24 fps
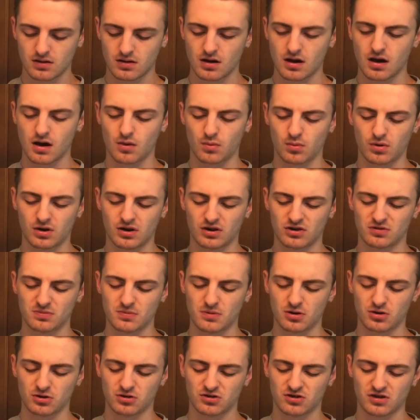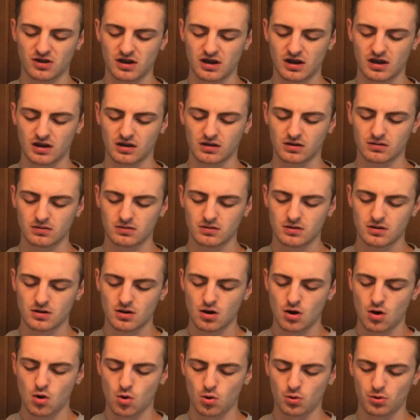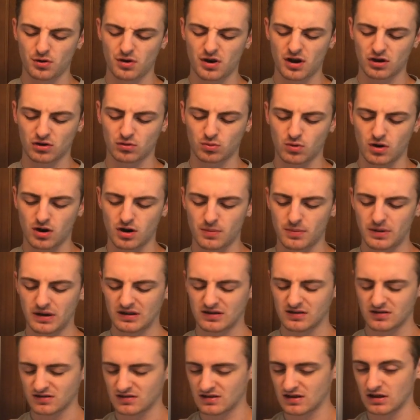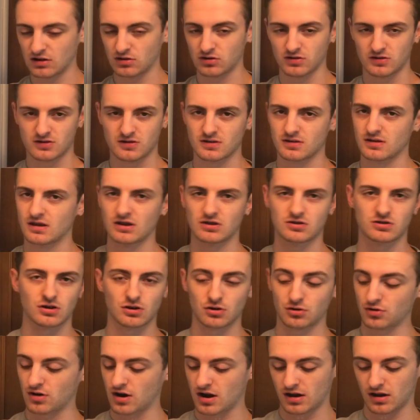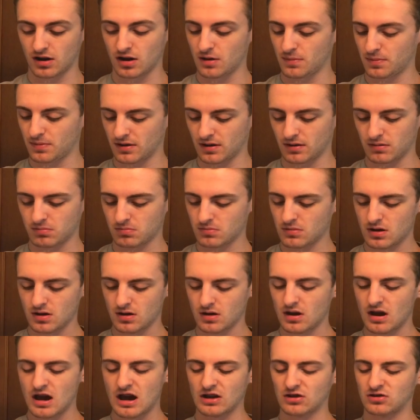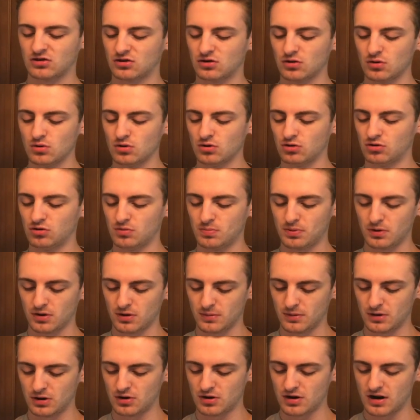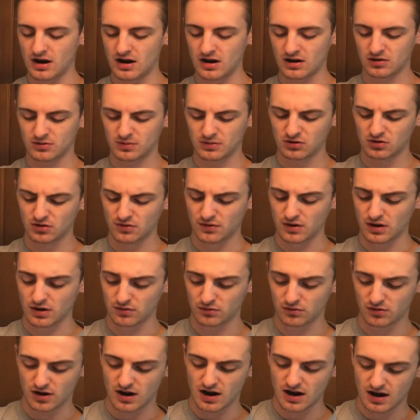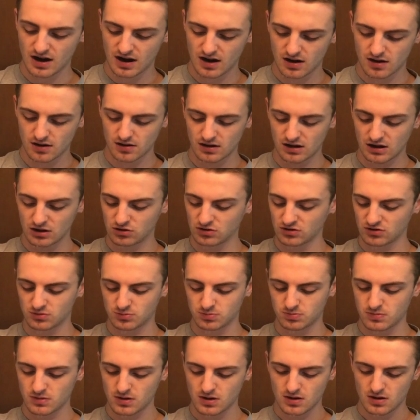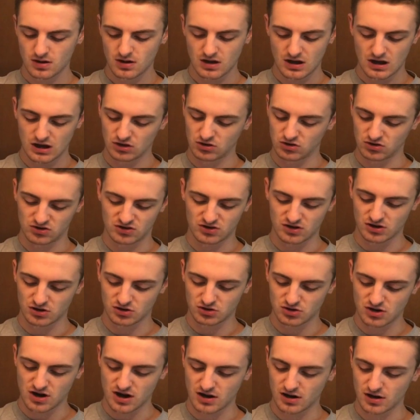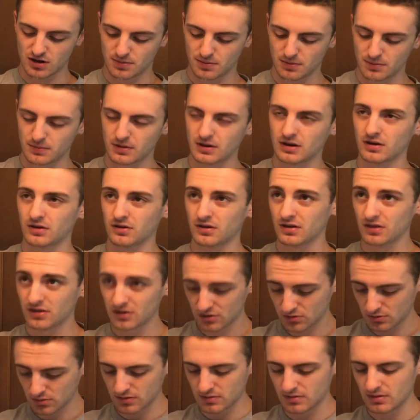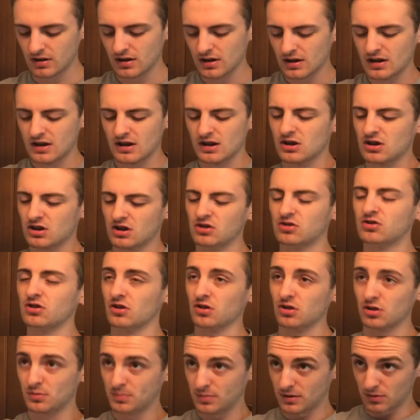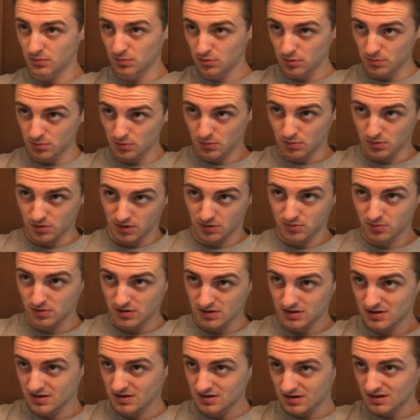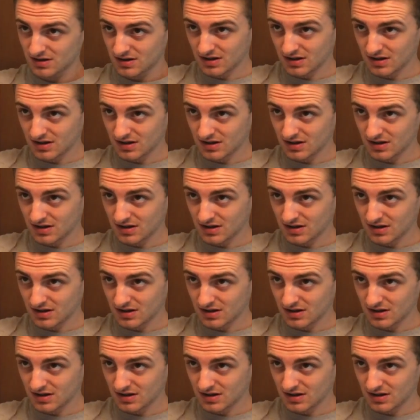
whereas most like orthodox water bases, they start drying up like as soon as you put them in your hair, especially if you have dry hair. It just starts drying up immediately. This one gives you a little bit of room to work with,